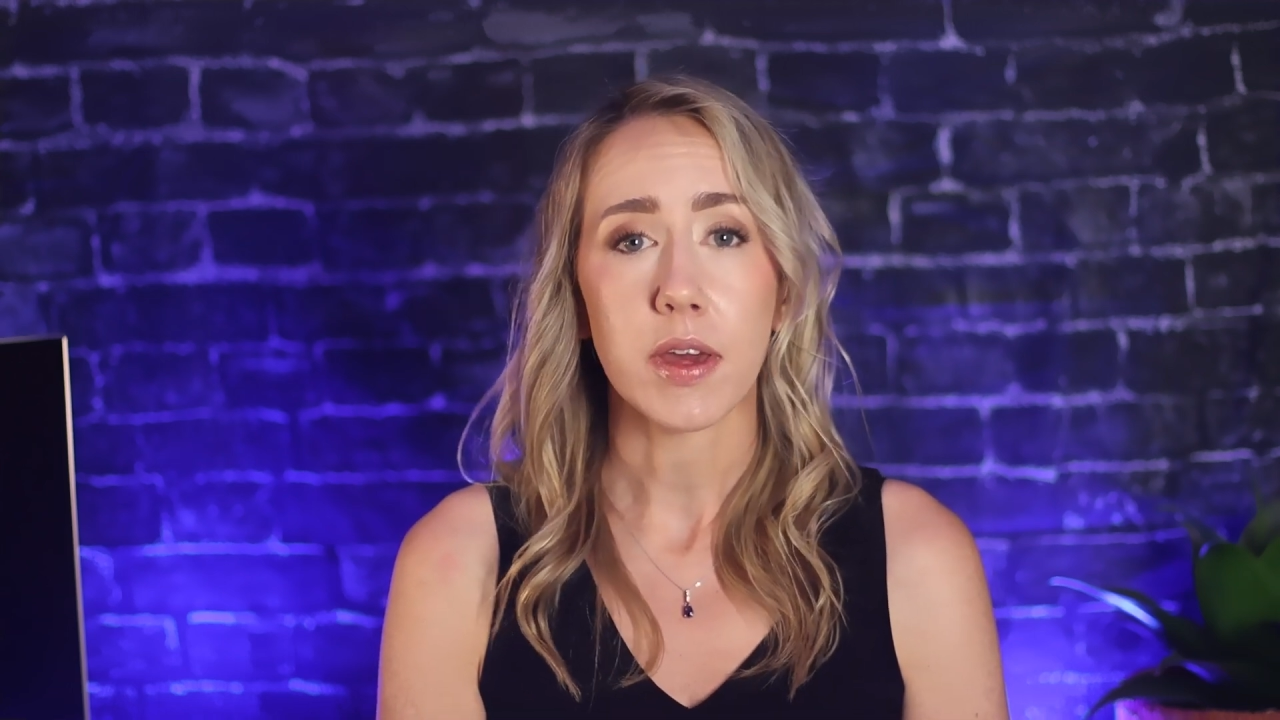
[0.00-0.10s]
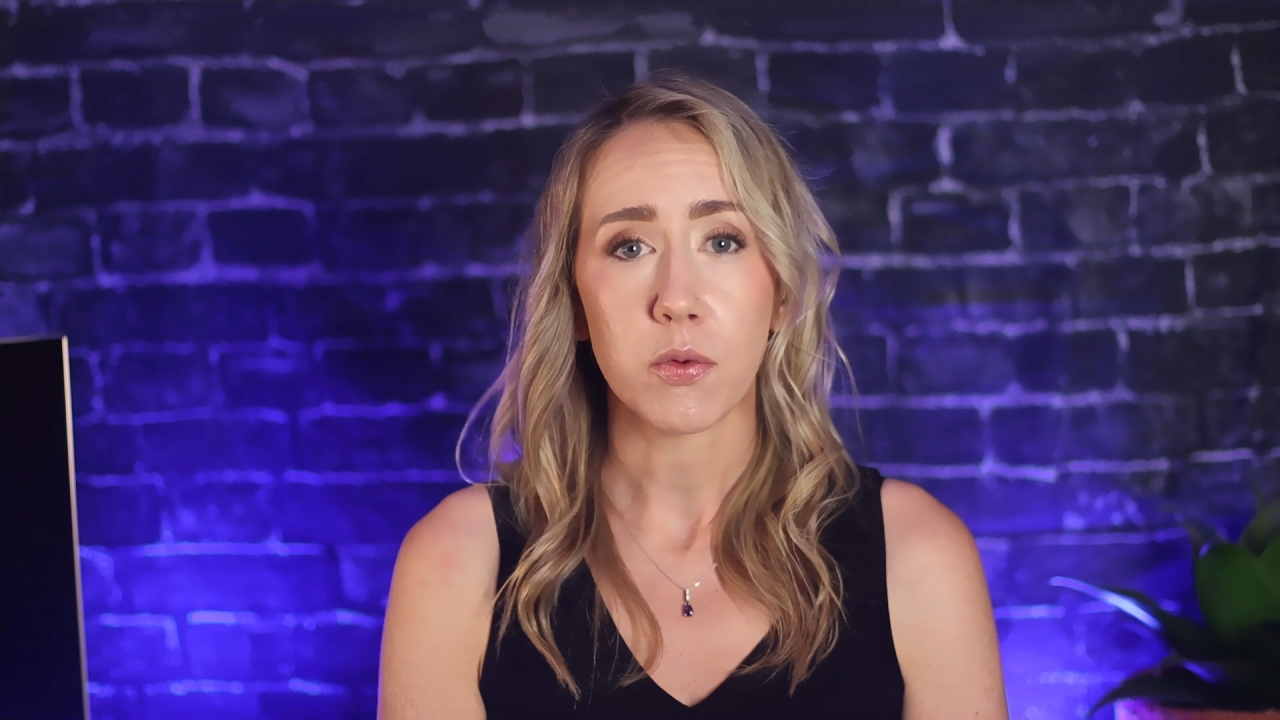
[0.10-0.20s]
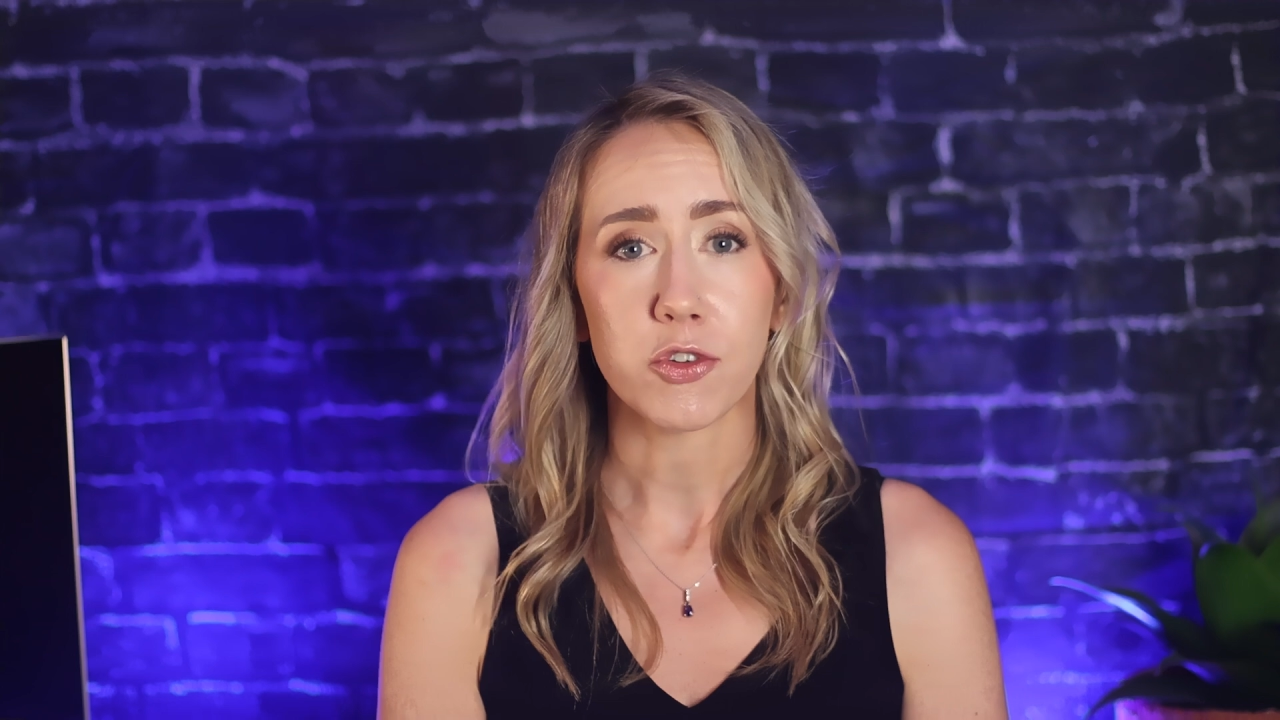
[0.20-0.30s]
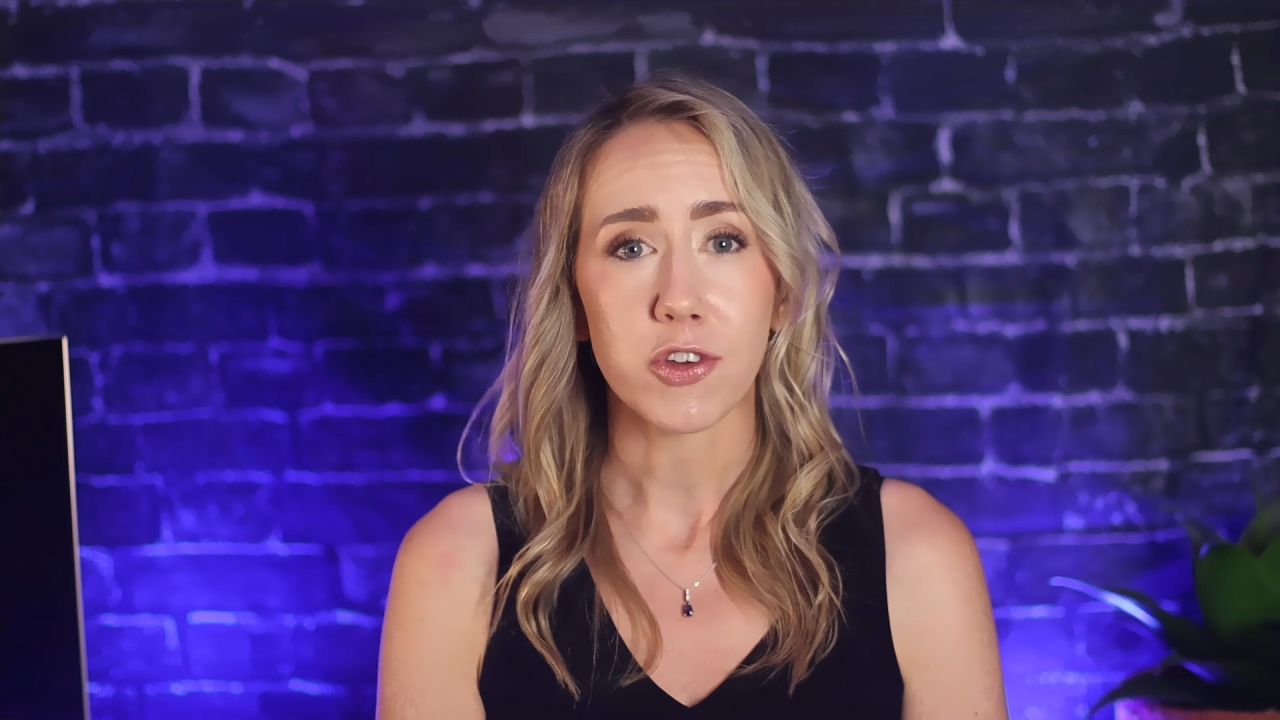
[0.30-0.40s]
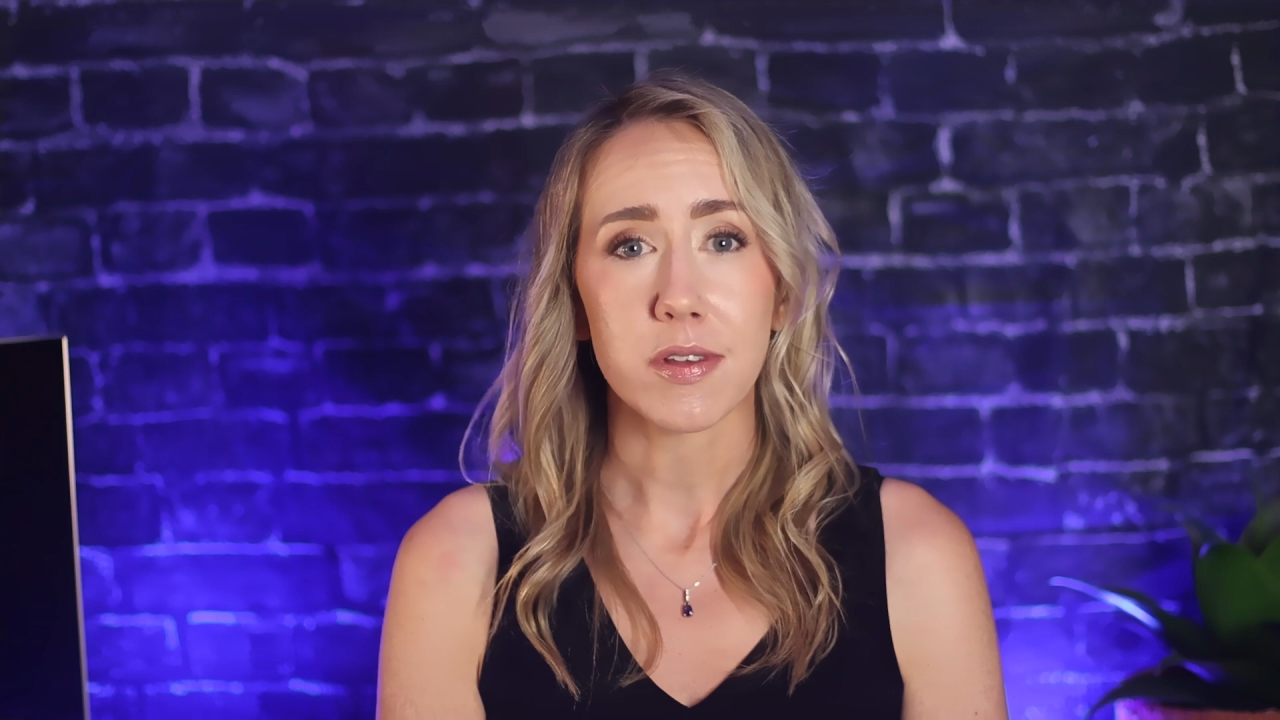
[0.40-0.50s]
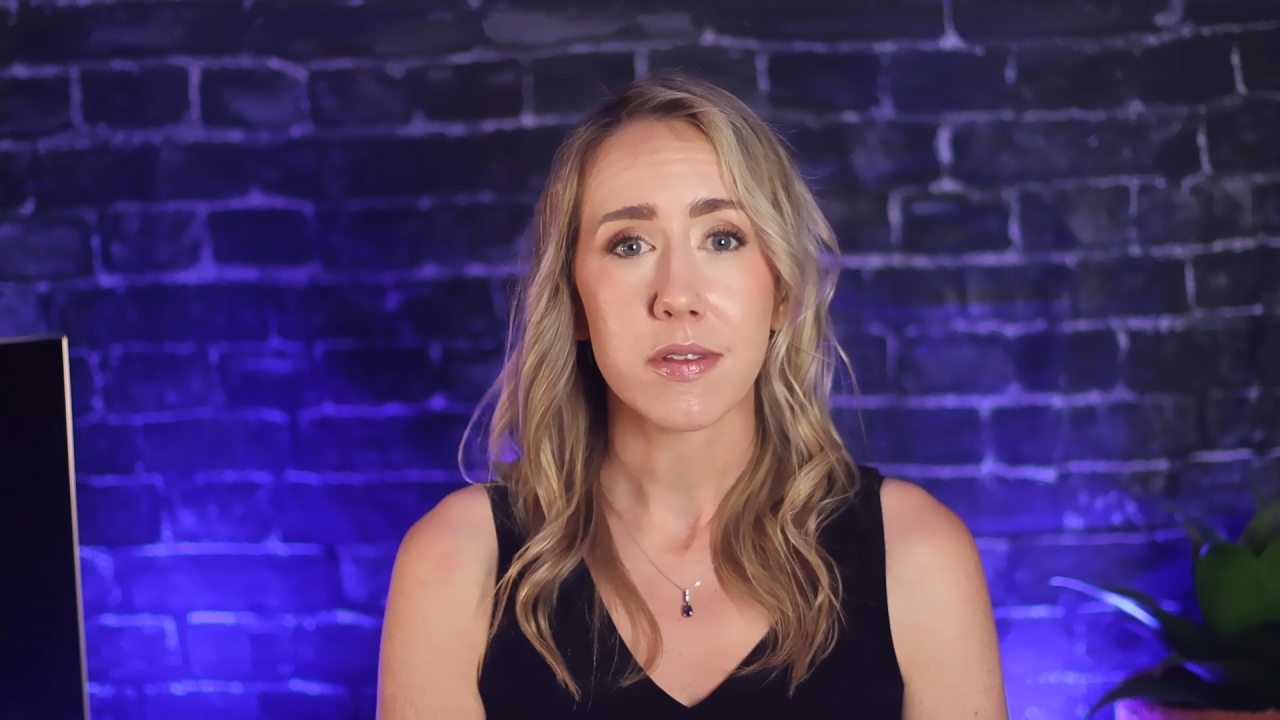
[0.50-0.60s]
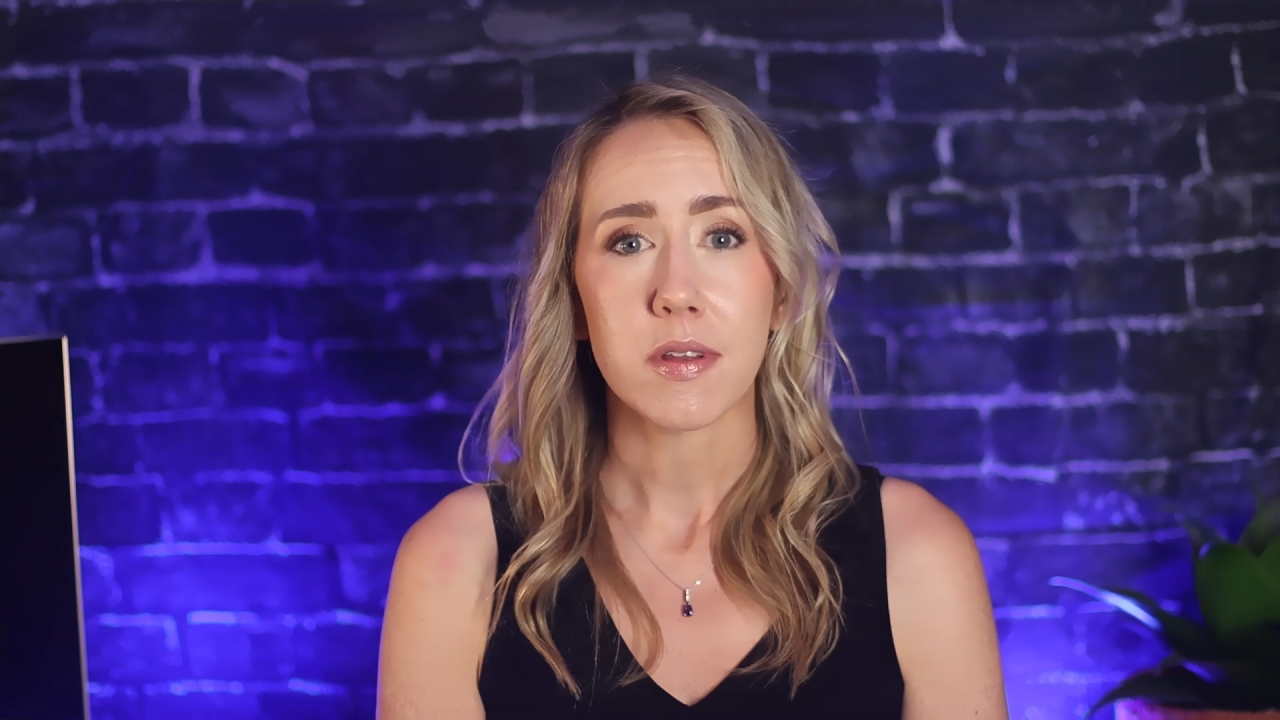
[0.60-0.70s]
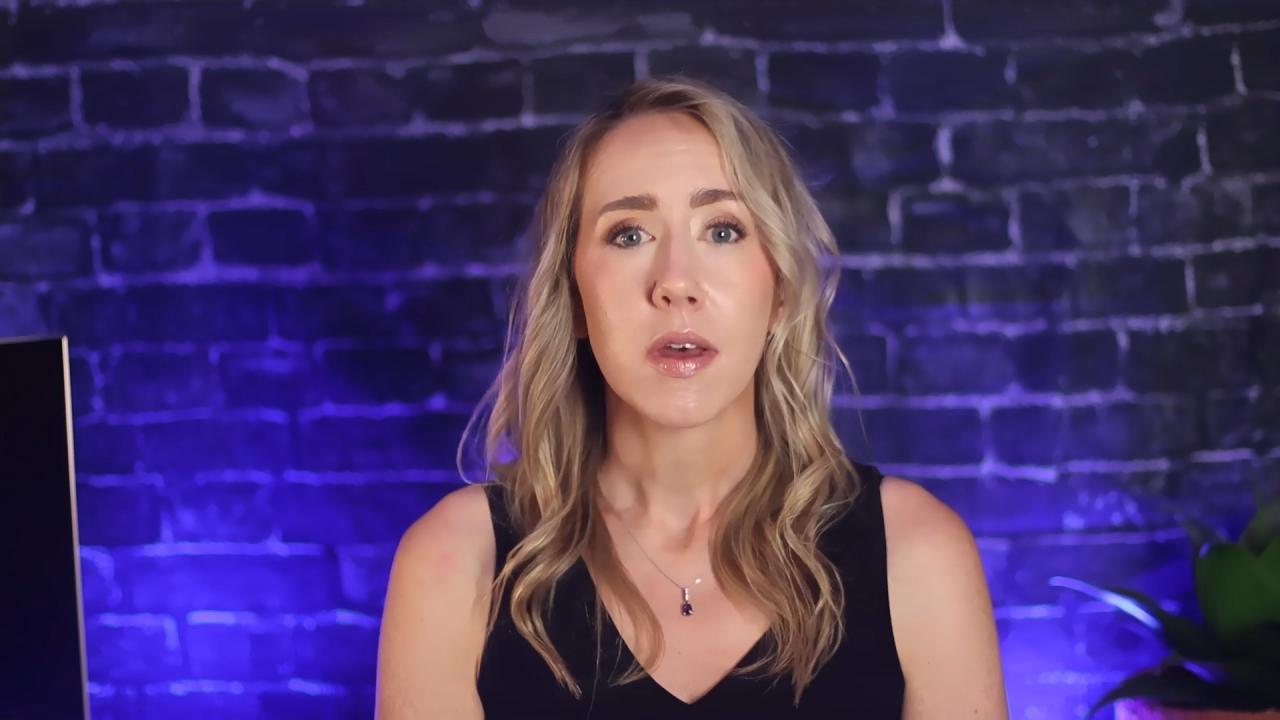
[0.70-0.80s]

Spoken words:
languages.